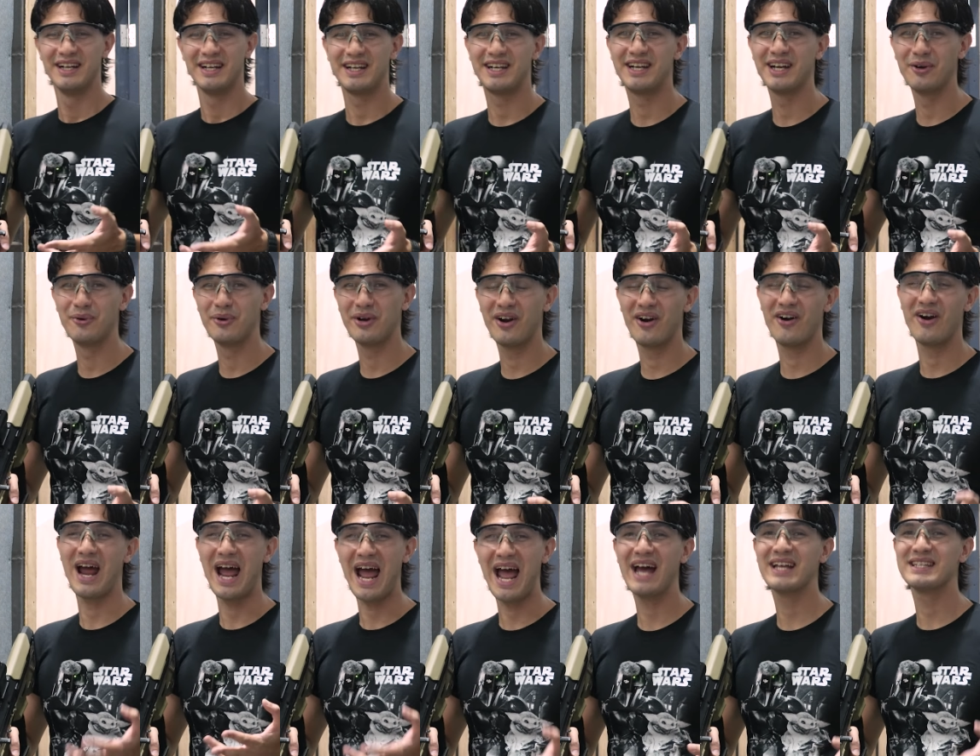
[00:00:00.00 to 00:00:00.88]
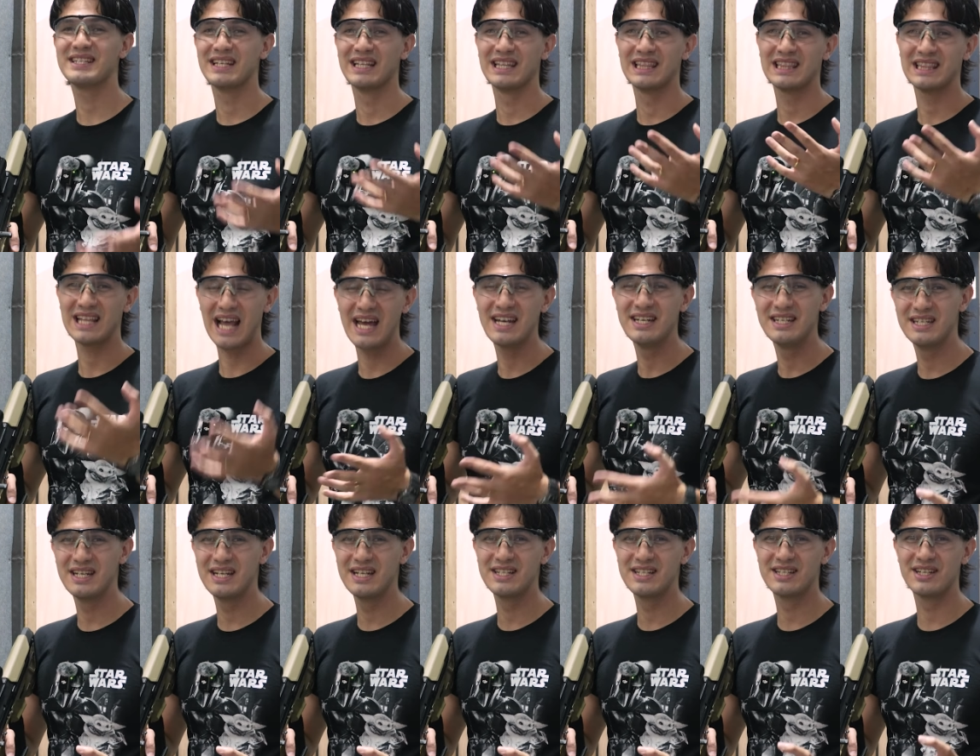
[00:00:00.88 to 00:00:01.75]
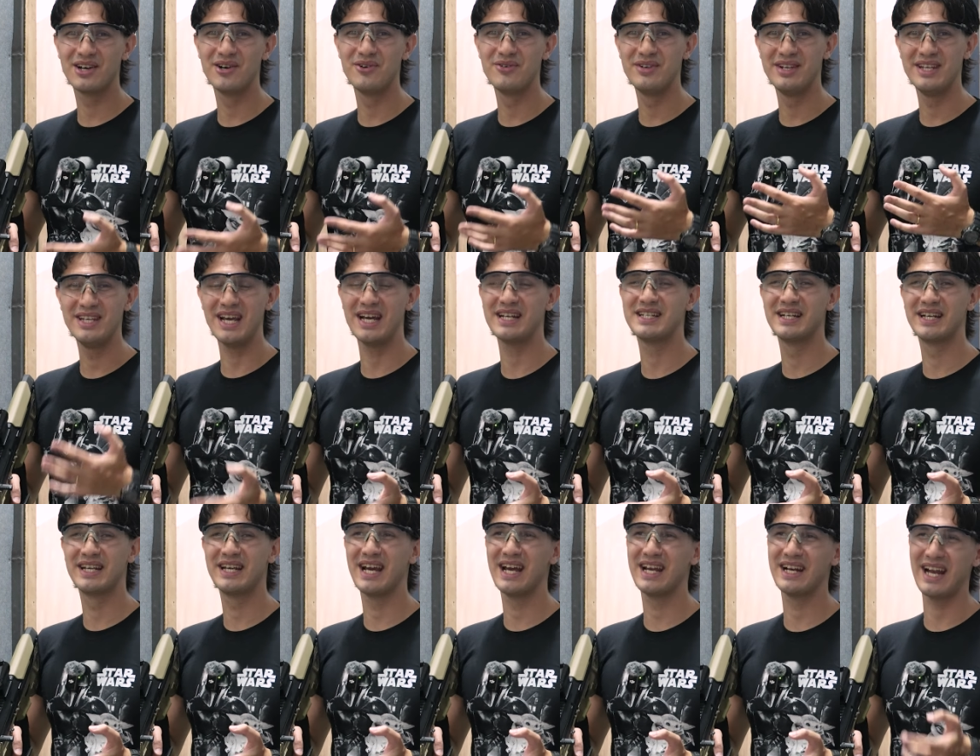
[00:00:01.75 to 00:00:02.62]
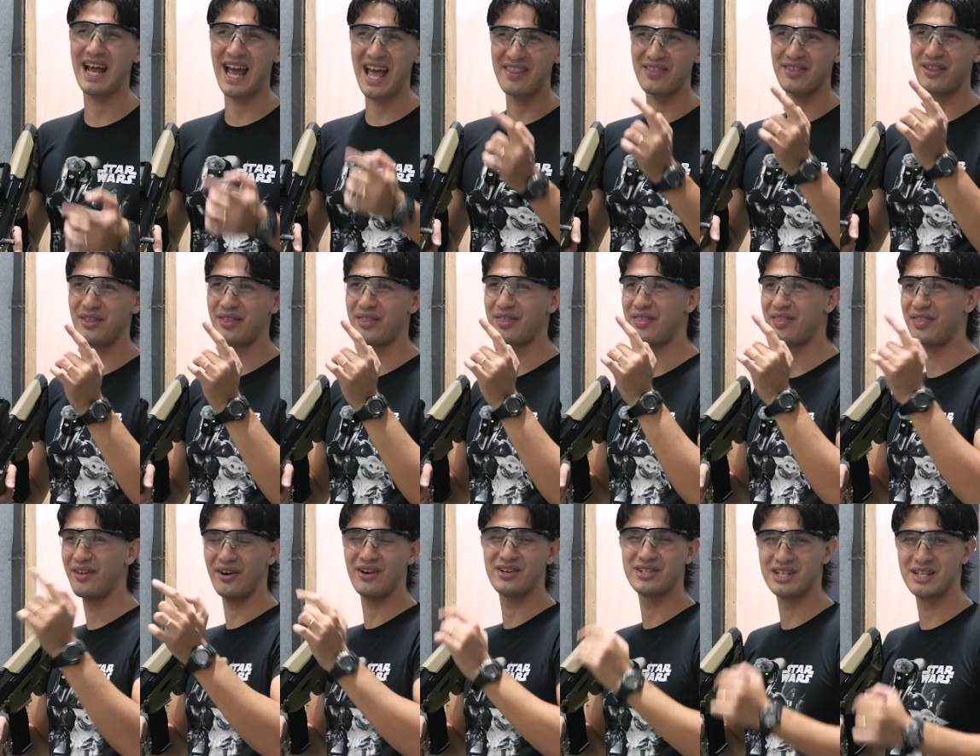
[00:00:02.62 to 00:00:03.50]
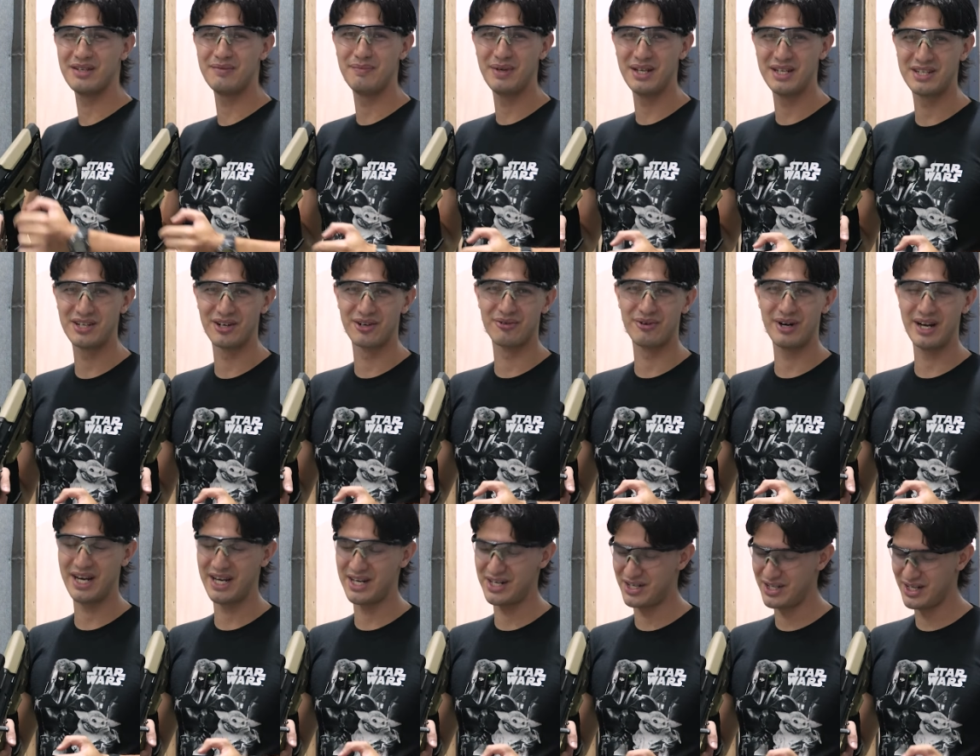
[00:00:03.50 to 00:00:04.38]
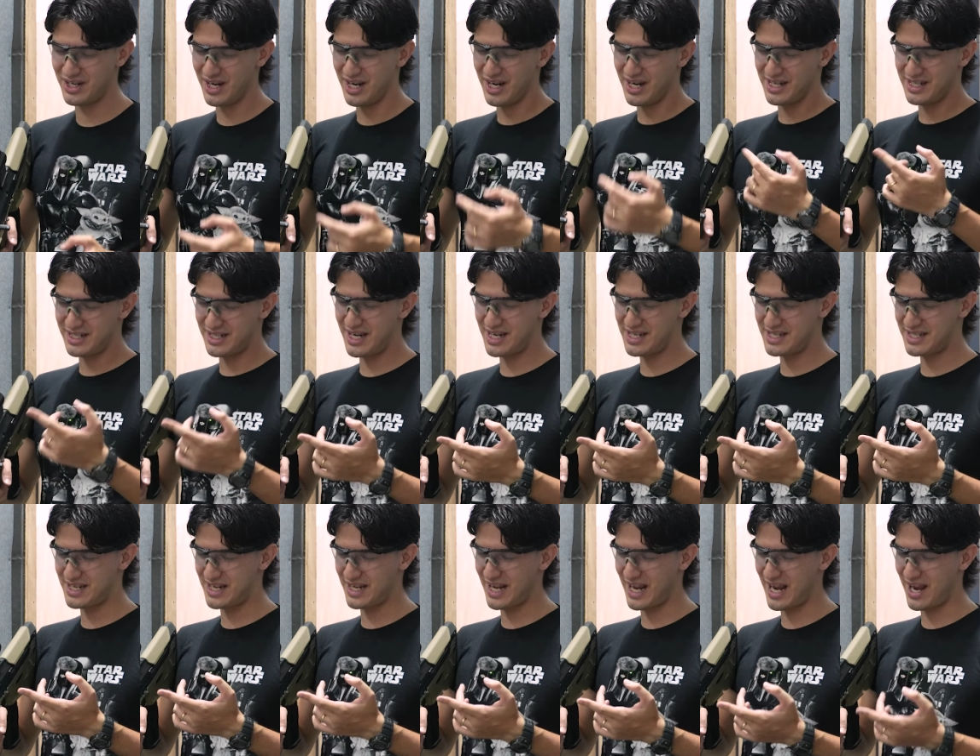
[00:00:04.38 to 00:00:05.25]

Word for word: Here we are at landing zone yet again at the 30 meter range, testing